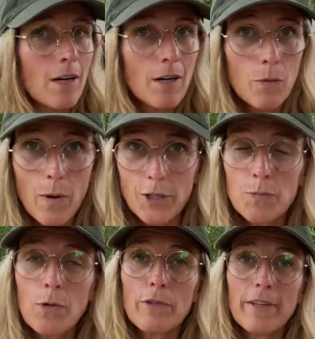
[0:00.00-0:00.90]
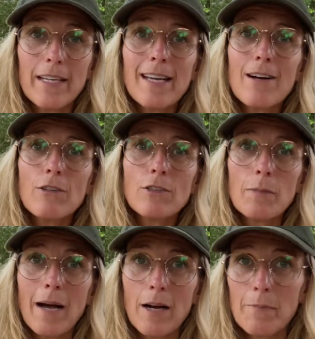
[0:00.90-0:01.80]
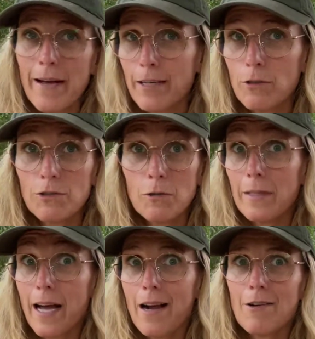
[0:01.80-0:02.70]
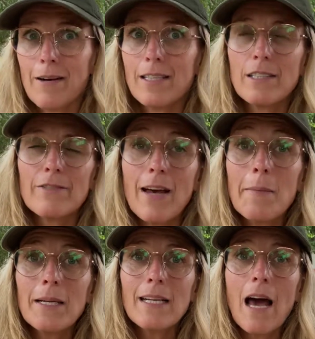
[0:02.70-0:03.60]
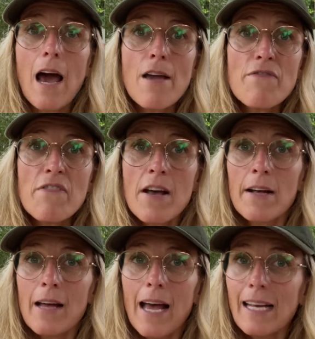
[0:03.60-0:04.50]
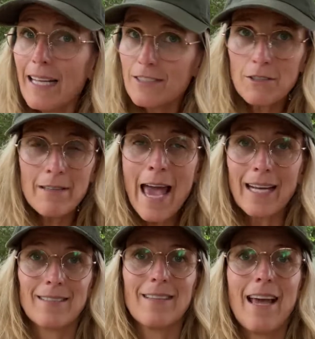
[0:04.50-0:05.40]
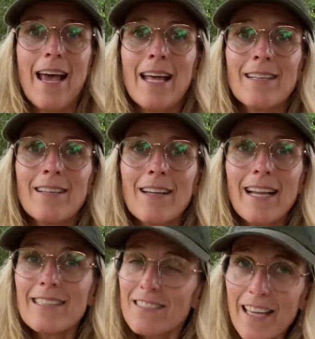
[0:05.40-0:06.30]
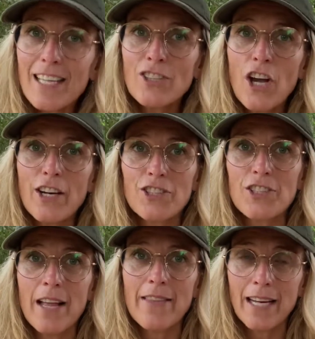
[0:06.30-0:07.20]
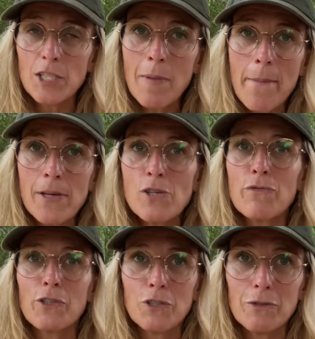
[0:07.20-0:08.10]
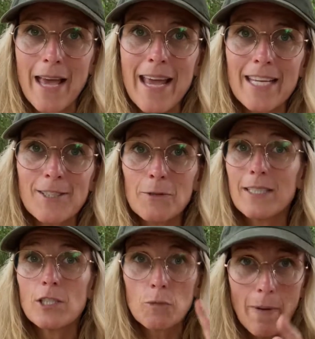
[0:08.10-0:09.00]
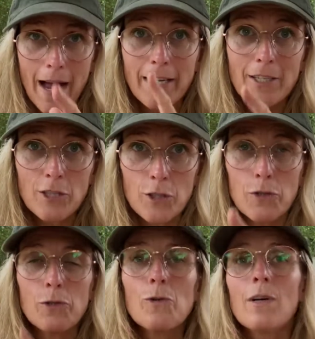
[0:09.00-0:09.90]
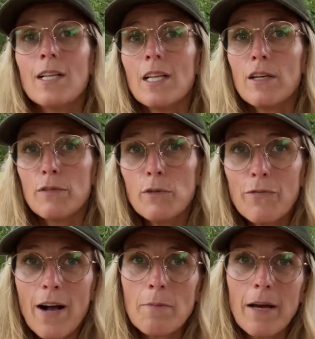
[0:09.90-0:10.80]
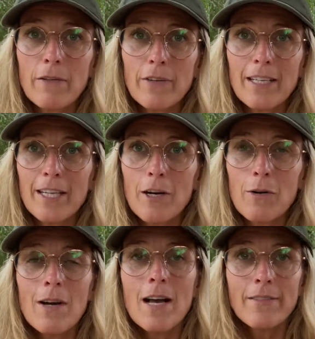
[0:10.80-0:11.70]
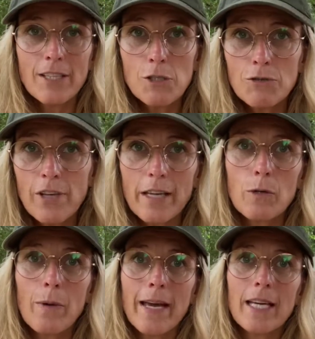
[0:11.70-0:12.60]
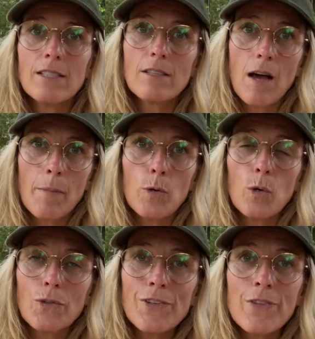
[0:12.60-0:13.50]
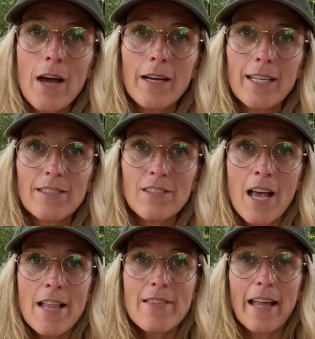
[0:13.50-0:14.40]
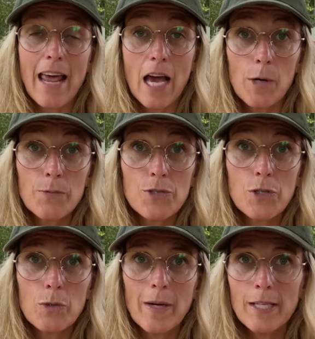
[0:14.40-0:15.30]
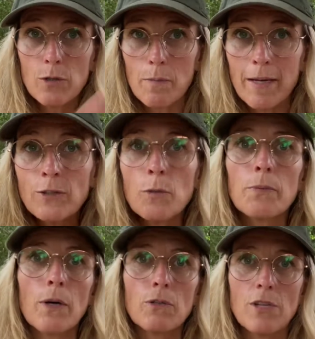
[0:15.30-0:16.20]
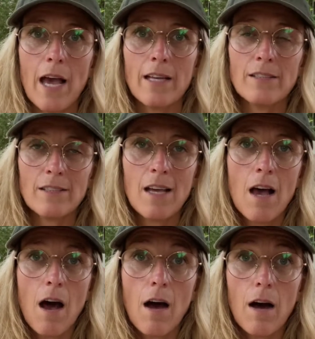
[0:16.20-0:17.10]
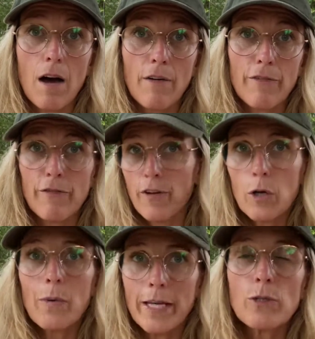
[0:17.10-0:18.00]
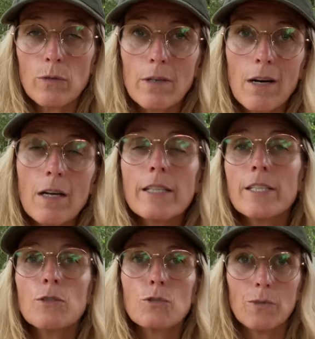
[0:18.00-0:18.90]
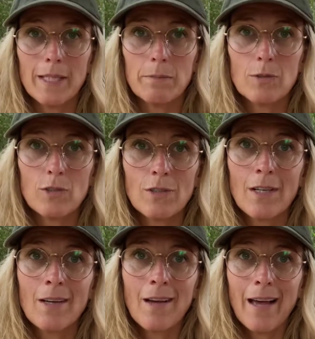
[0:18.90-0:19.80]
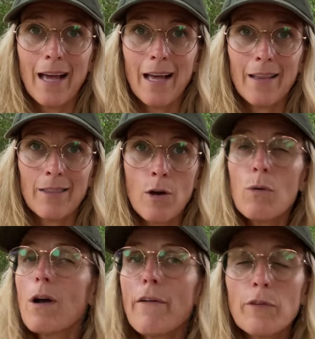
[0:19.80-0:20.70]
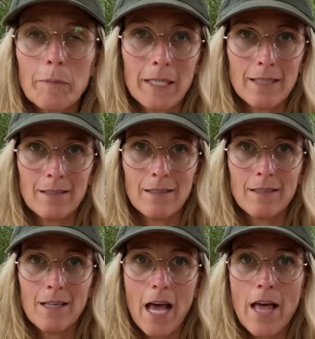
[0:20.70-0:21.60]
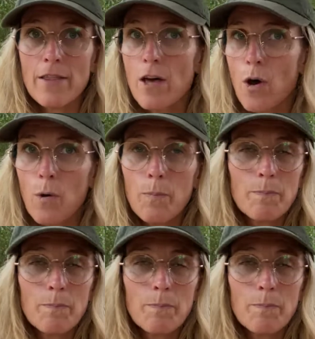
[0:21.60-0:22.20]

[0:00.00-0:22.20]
watch more videos about my Costa Rica crazy family life, and let's connect and let's stay in touch. And that is my mission for today, to inspire you. If you found my video, that you take away some golden nuggets that helps you in your mental process of following your heart and your dreams. And no government and no